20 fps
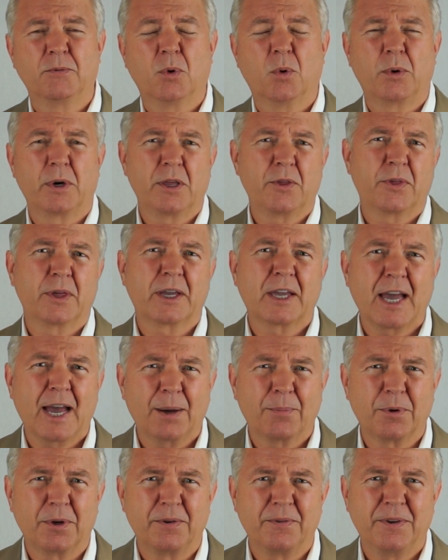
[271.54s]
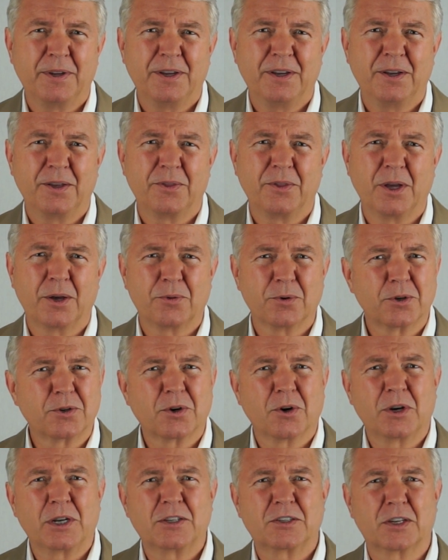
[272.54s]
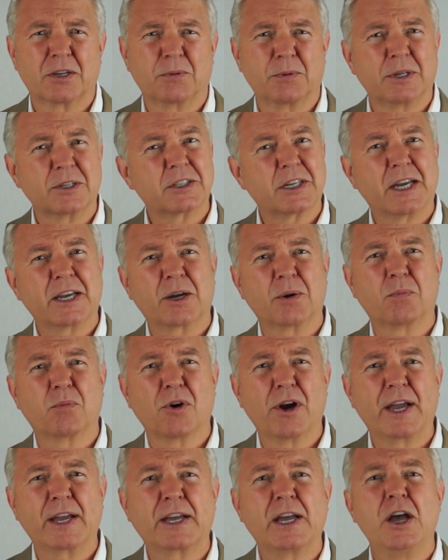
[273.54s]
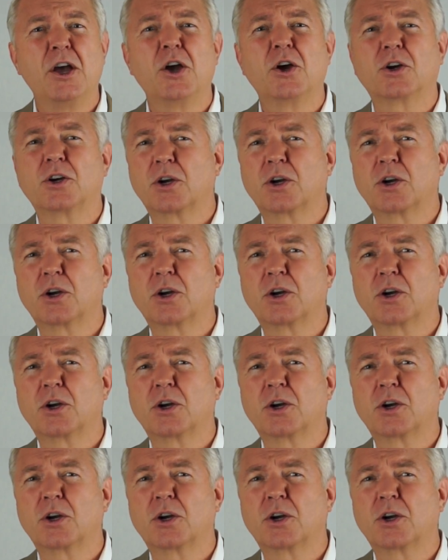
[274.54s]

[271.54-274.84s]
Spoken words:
Well, what do you think happened? The other attorney said, well, let's take a break,